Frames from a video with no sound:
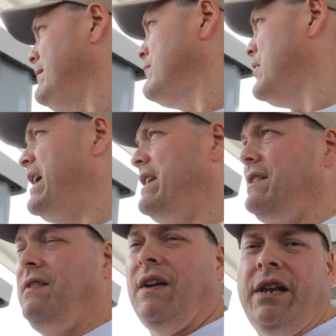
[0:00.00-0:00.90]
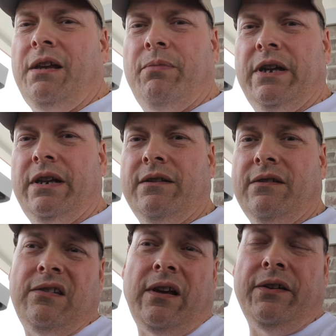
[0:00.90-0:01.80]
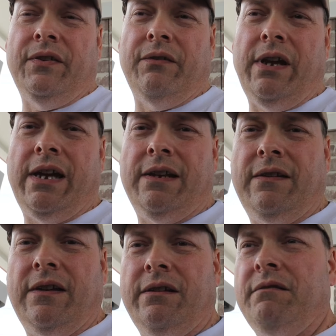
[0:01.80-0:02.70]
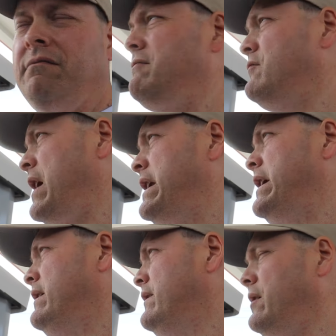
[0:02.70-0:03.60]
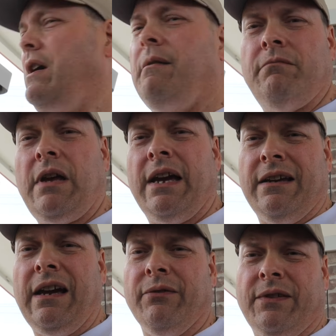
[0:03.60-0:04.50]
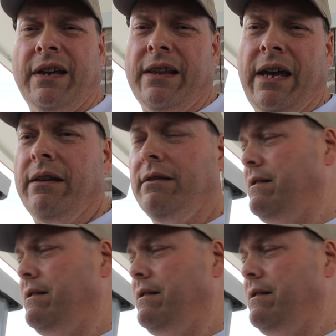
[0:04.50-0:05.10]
bright and sunny, but it's also not uh, raining. So I'm, I, I'll take that.